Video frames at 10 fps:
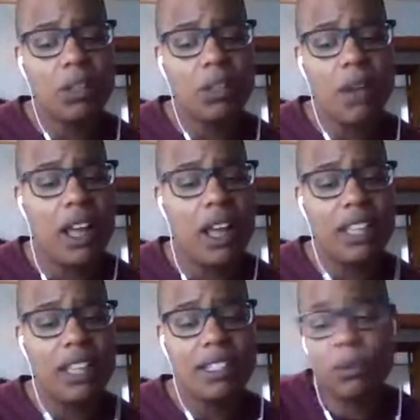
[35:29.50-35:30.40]

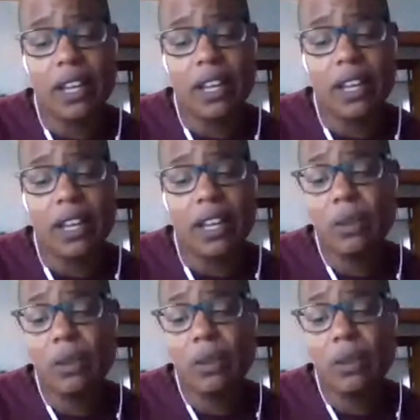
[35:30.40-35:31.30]
we're not going
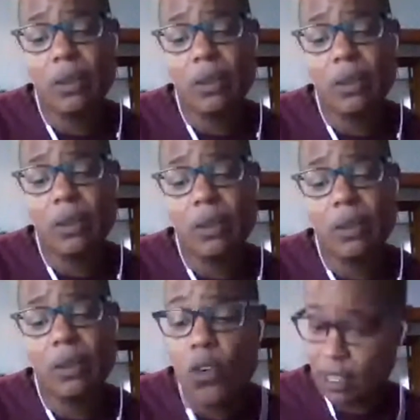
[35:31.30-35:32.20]
to do
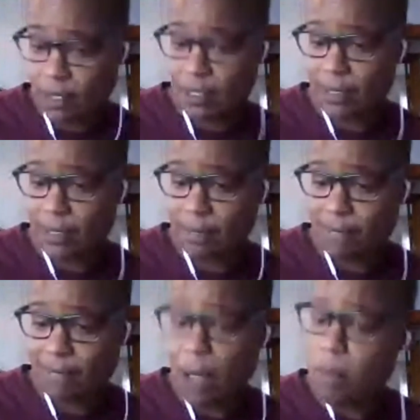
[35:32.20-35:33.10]
any movement.
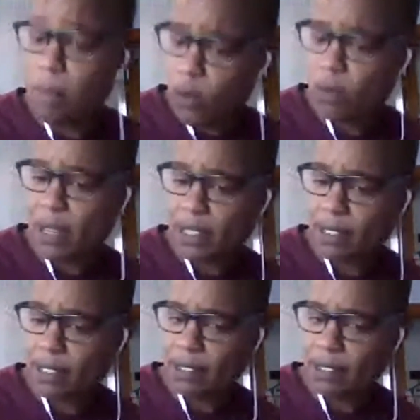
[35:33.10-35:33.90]
Go ahead, Tricia. Yeah,